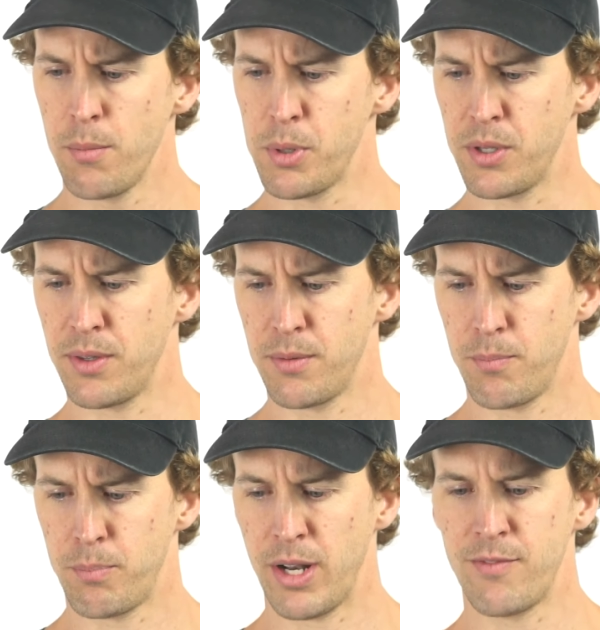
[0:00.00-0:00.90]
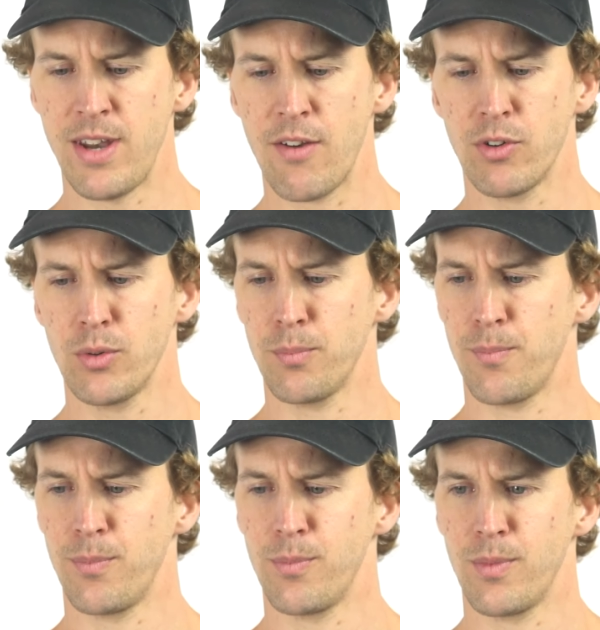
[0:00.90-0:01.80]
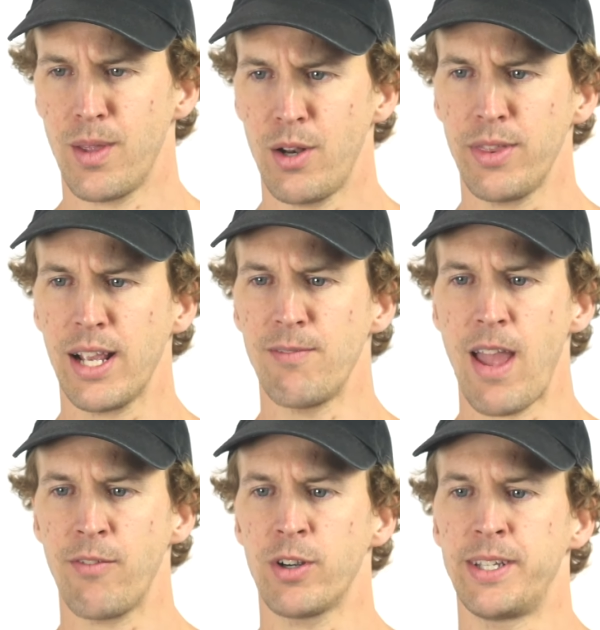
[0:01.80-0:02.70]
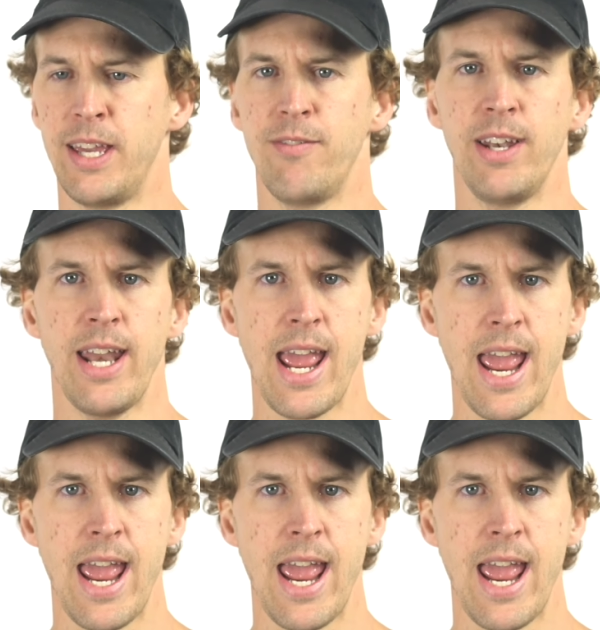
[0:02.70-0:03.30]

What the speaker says: but I don't think I've ever given